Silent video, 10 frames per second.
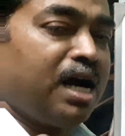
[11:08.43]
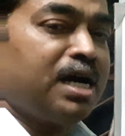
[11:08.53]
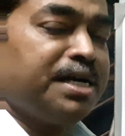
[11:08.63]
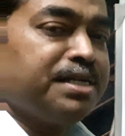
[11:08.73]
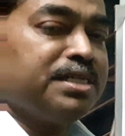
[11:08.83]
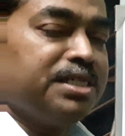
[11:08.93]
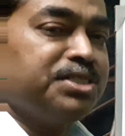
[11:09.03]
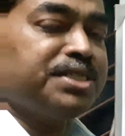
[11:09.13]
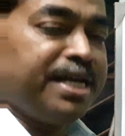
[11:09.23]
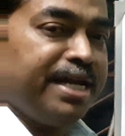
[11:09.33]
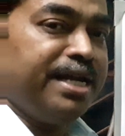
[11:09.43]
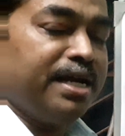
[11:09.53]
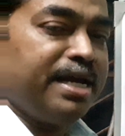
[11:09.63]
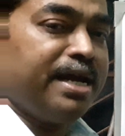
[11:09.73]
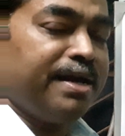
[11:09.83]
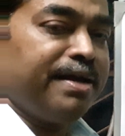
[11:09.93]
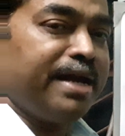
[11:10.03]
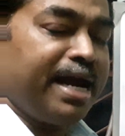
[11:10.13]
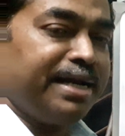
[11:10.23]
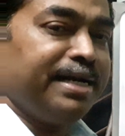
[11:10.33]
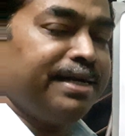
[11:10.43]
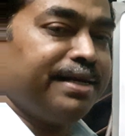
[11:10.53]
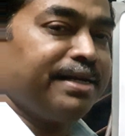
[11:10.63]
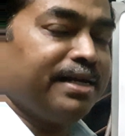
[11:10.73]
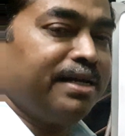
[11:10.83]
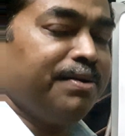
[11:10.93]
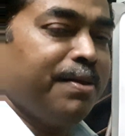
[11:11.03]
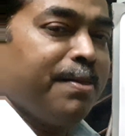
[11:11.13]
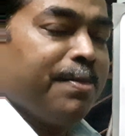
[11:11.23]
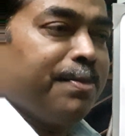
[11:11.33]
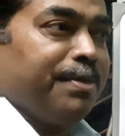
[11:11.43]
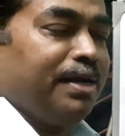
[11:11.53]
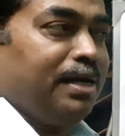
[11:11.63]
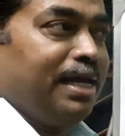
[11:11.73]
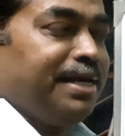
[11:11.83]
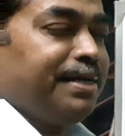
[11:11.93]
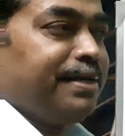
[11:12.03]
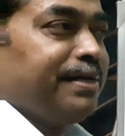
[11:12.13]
agar is added here, like